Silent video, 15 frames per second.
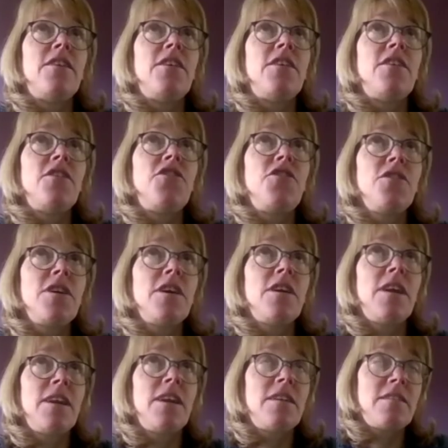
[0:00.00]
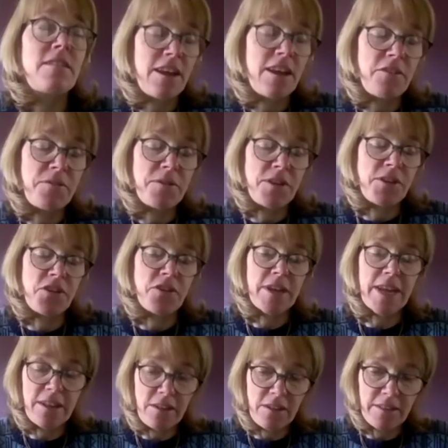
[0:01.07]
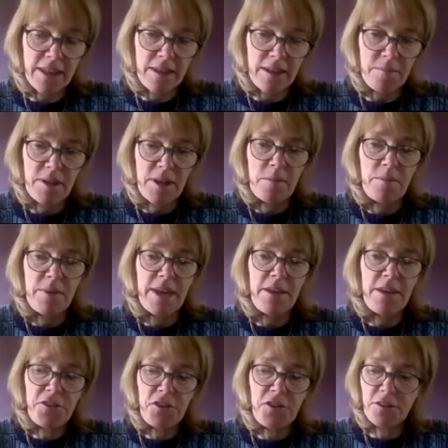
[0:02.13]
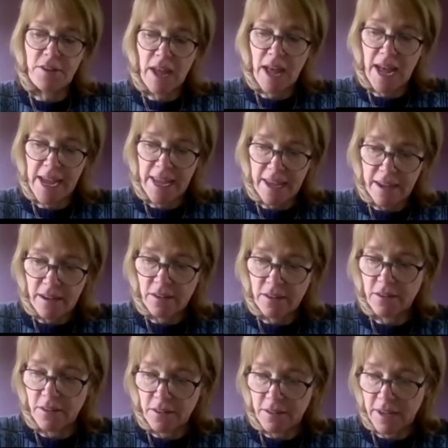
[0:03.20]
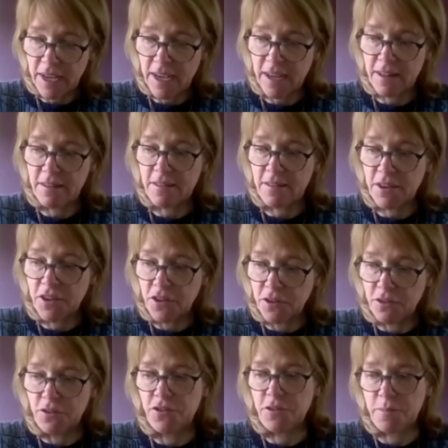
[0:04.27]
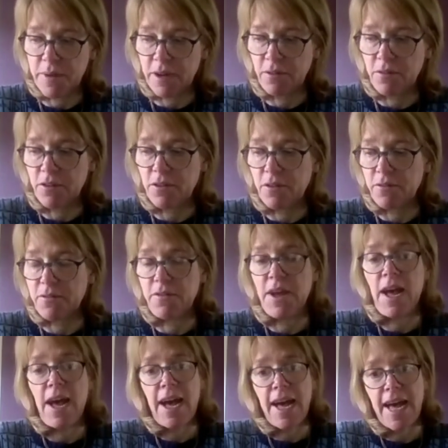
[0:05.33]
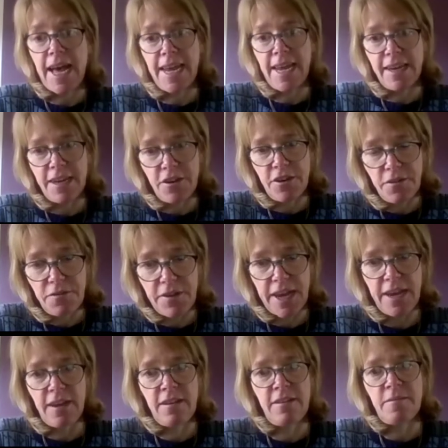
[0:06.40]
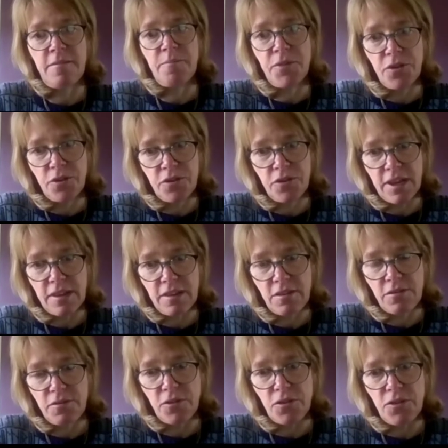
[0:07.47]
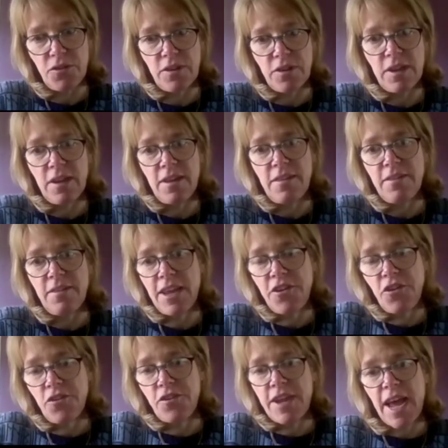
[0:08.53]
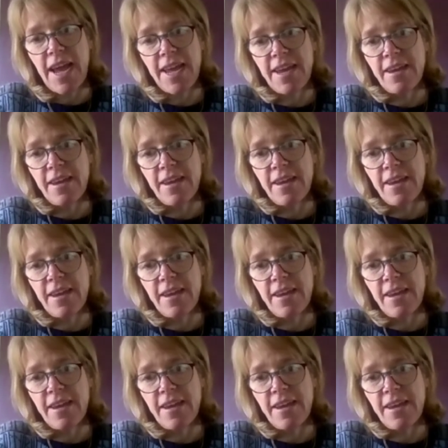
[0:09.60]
Sugar in itself will not kill them, but if your diet contains a huge mm. amount of highly refined and processed food, then your right. diet